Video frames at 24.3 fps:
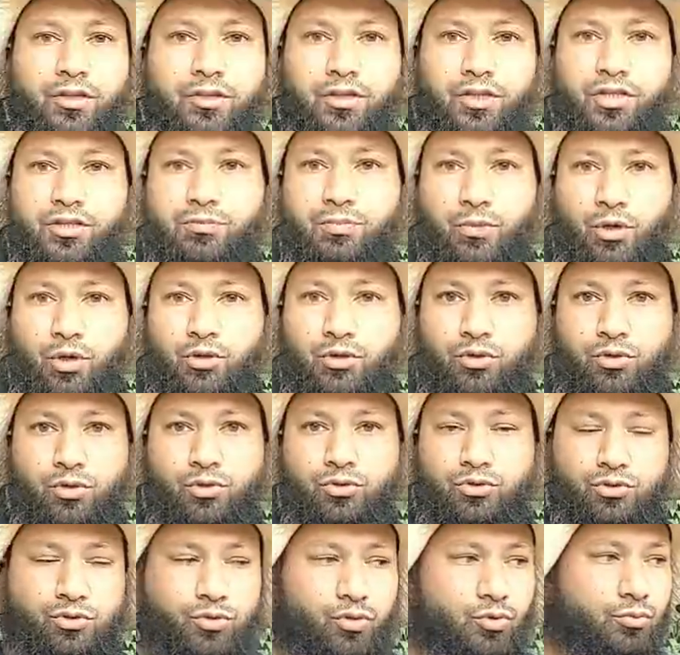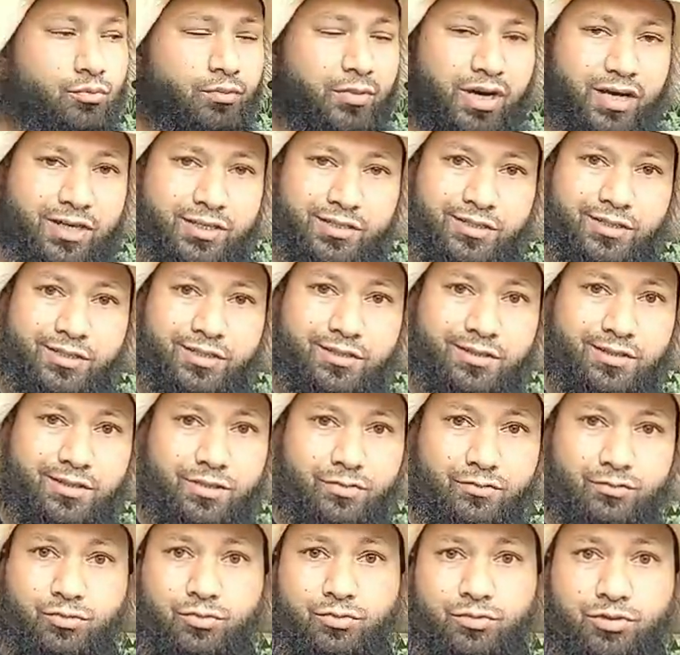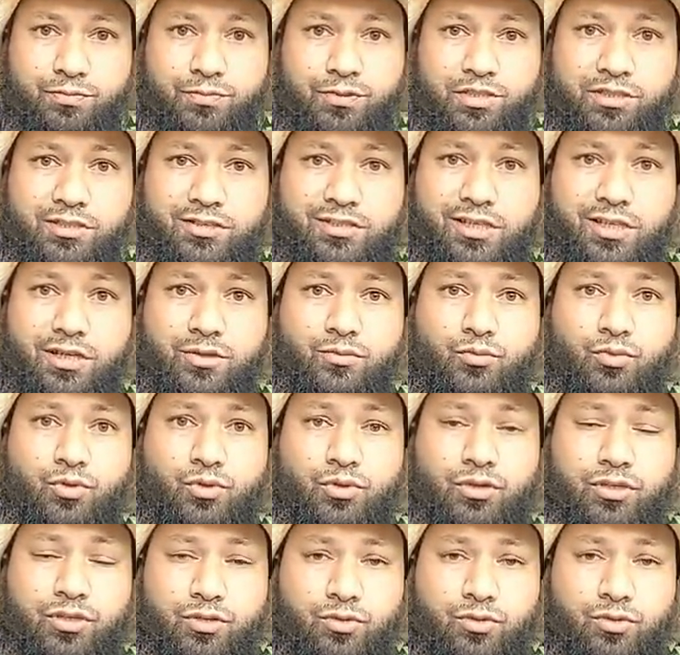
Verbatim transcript: These bottle gourds don't mind their roots being sat in water.